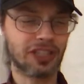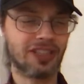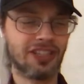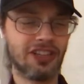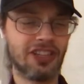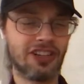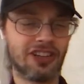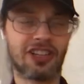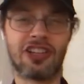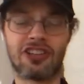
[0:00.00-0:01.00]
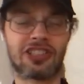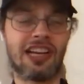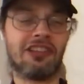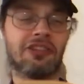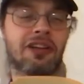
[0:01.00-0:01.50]
You're
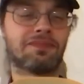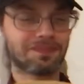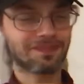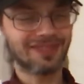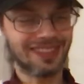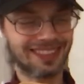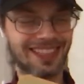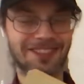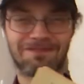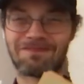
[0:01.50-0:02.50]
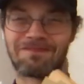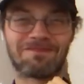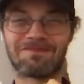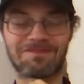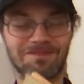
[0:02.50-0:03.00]
sound," he says.
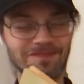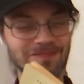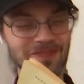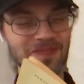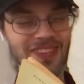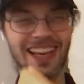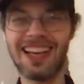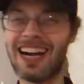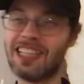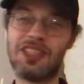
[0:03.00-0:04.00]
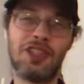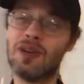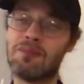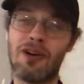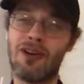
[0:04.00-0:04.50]
I
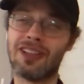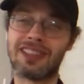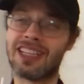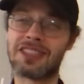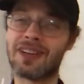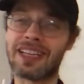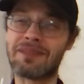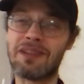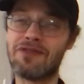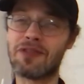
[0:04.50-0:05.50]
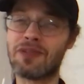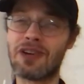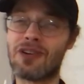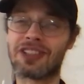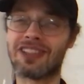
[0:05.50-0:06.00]
do apologise to any people from
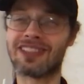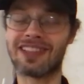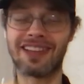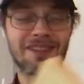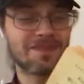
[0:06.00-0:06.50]
Yorkshire listening.